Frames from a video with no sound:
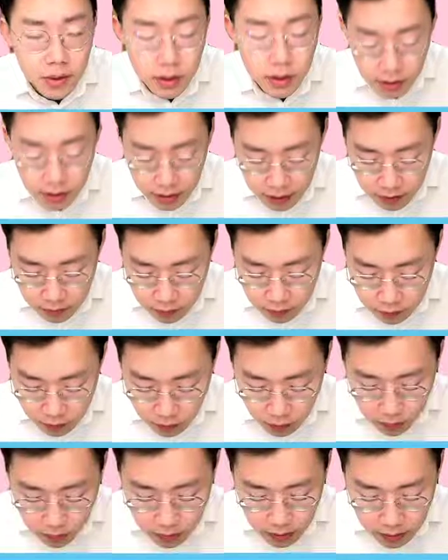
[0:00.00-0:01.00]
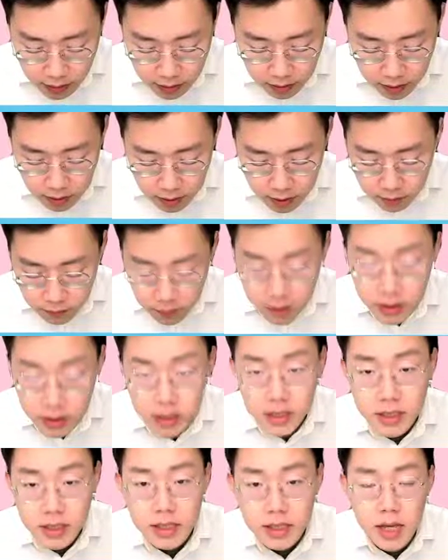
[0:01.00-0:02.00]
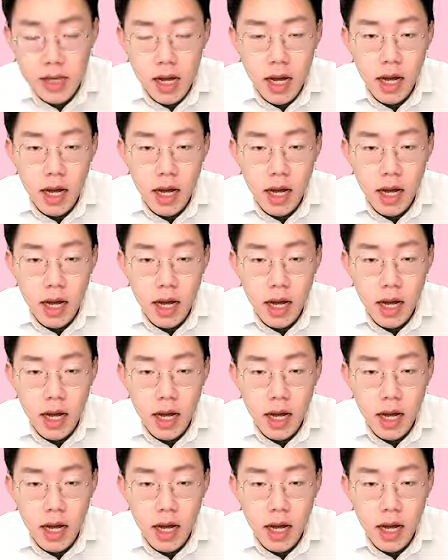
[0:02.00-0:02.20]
Okay, so for this